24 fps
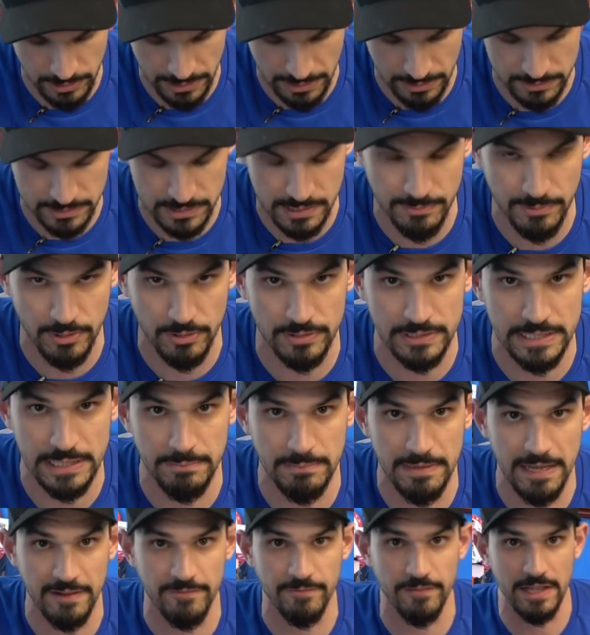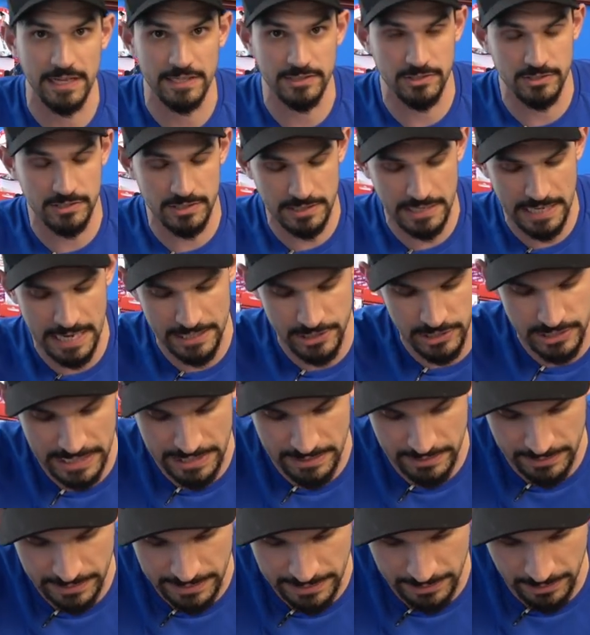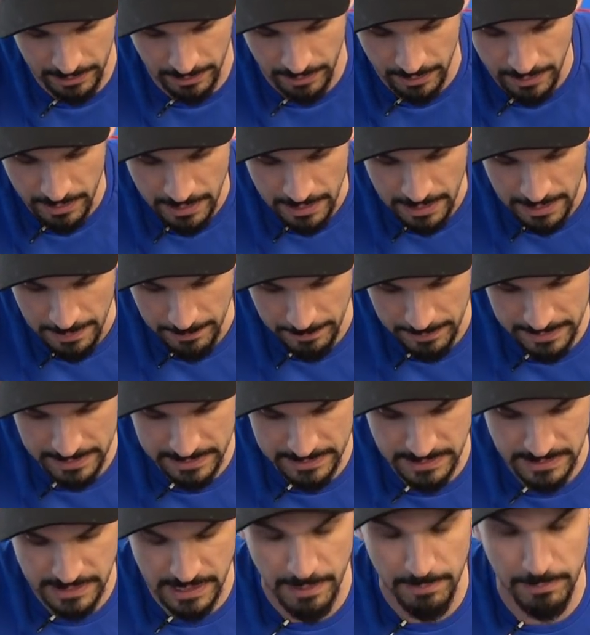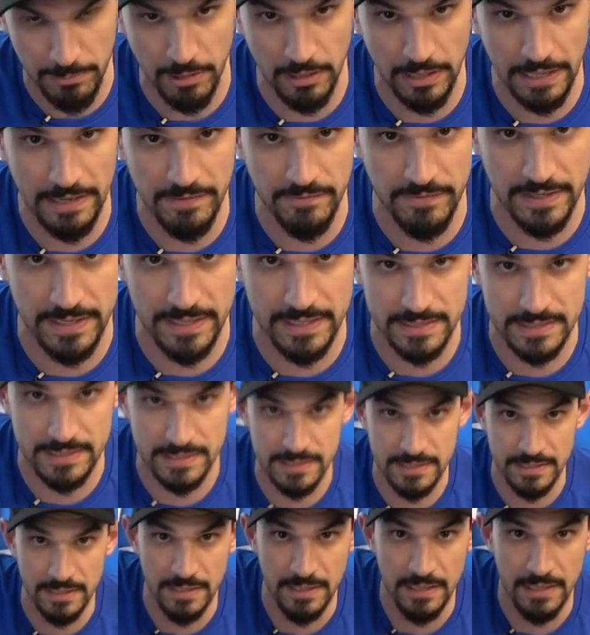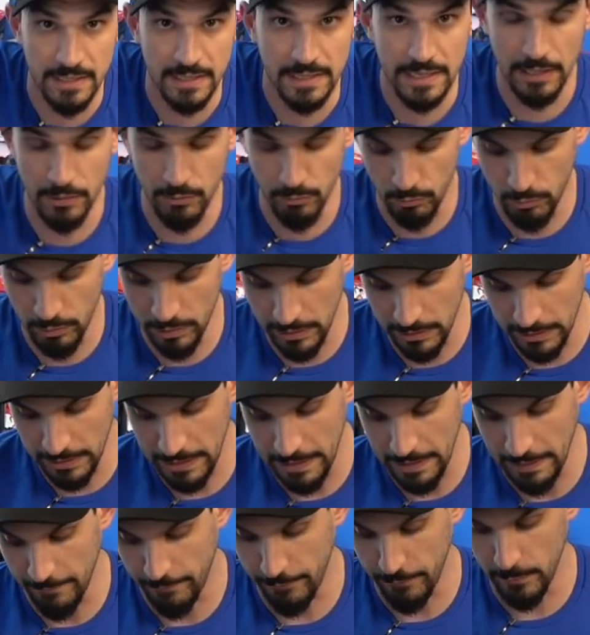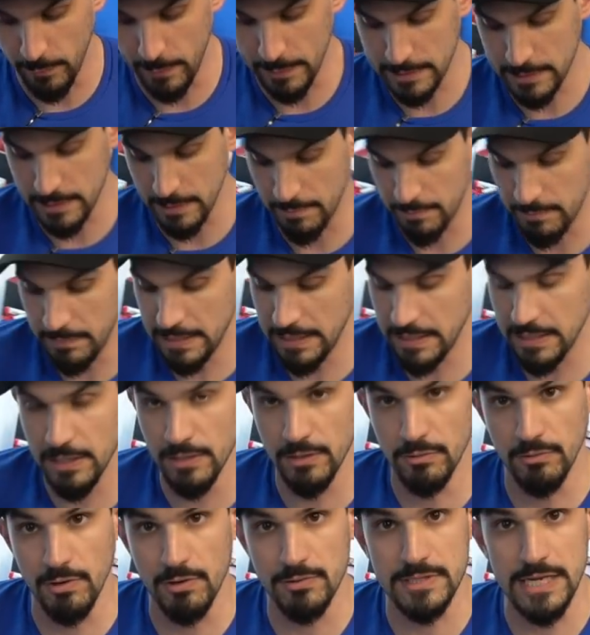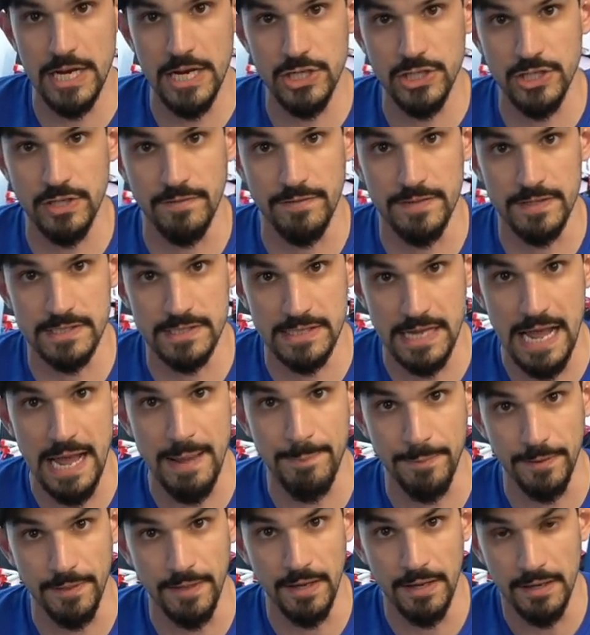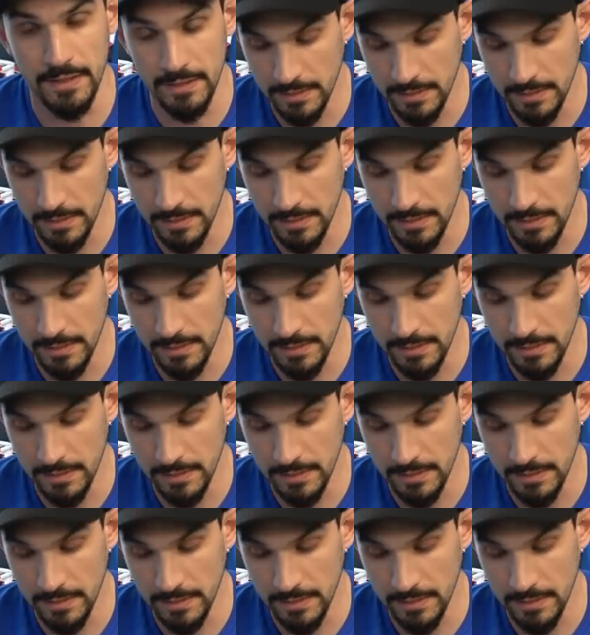you got some of your deep neck flexors attached down here, but this subclavius can really influence some medial rotation of the scapula.